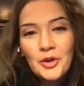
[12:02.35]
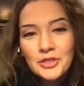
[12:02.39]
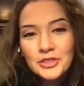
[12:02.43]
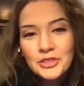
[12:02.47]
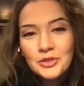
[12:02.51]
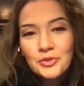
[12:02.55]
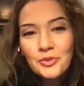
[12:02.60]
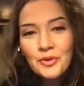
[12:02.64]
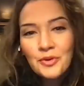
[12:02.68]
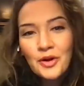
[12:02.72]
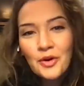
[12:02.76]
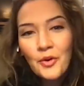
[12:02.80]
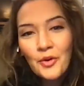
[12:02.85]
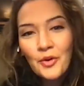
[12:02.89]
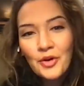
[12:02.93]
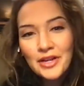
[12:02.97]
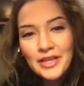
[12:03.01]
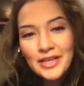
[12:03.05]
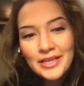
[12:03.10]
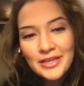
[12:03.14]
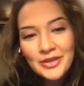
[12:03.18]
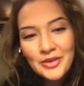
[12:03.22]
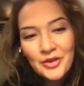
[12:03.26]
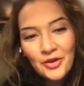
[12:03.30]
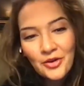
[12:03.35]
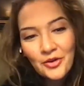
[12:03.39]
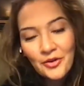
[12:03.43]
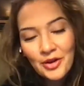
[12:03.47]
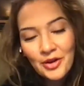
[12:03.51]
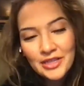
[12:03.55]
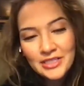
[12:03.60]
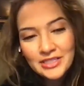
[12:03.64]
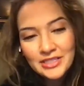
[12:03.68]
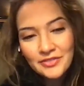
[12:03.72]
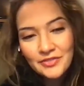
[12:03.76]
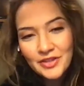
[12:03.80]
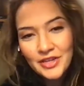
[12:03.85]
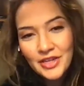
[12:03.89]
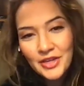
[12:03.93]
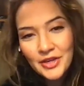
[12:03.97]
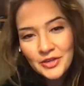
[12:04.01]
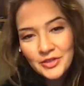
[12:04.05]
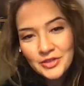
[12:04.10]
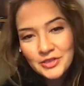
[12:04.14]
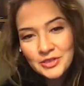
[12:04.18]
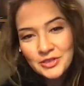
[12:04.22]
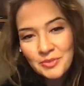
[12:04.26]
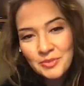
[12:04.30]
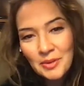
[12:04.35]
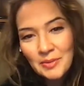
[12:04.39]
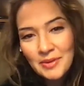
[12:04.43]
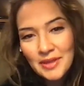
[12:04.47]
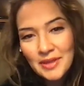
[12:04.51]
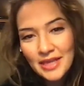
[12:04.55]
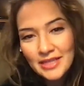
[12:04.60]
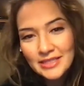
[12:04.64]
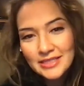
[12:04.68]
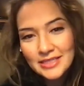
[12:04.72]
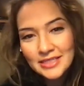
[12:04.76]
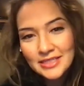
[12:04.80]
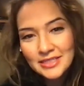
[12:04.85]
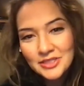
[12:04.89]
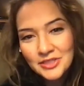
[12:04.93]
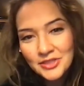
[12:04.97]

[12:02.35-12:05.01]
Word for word: also recording your crazy videos so maybe that's it